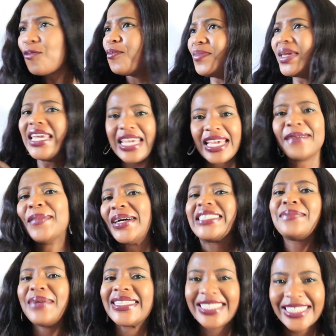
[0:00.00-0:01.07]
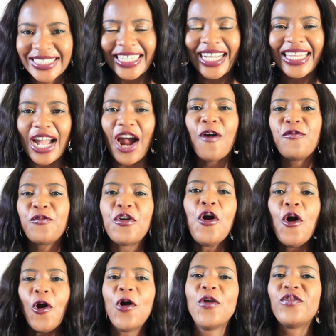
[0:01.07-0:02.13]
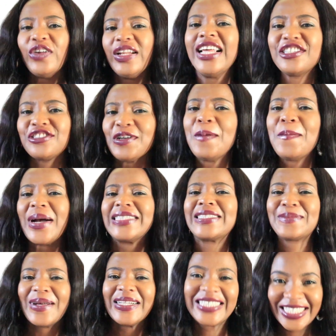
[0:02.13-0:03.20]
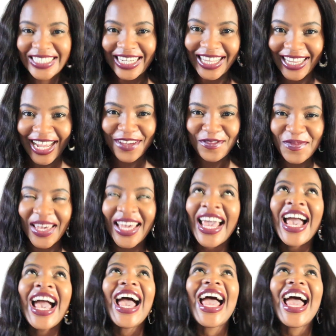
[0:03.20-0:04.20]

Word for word: Me, mathematician, like ovulation mathematician like me.